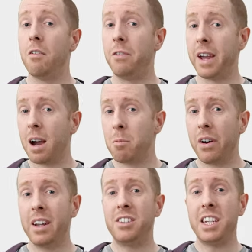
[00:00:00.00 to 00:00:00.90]

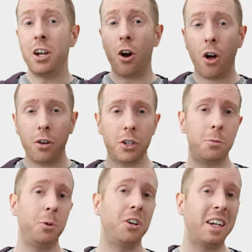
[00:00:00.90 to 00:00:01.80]
VMware is the
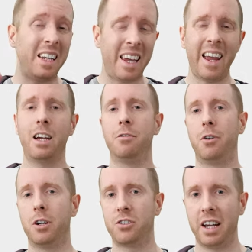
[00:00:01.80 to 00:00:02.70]
undisputed king of
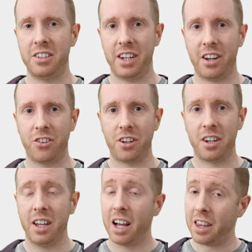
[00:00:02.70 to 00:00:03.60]
virtualization,
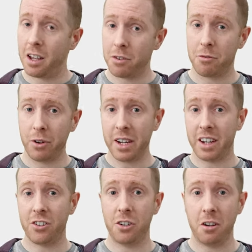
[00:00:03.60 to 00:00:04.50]
and they have a free
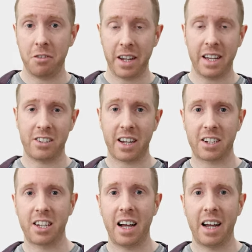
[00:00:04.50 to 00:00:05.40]
edition of
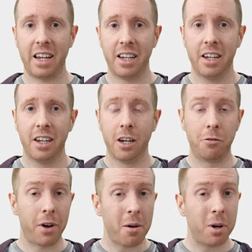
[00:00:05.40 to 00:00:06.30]
ESXi.
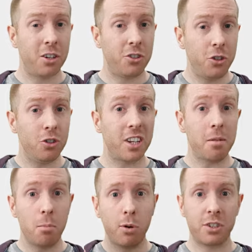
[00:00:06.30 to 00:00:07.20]
VMware is used
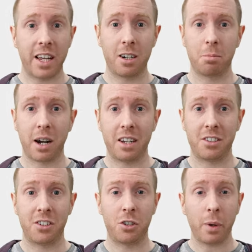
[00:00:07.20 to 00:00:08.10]
in most
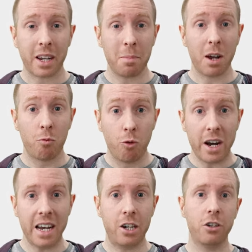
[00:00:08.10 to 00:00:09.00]
enterprises, so it can be a
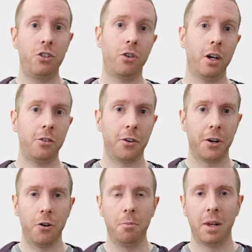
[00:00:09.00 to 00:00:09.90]
really good choice for
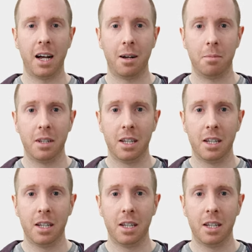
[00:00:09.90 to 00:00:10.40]
your home lab.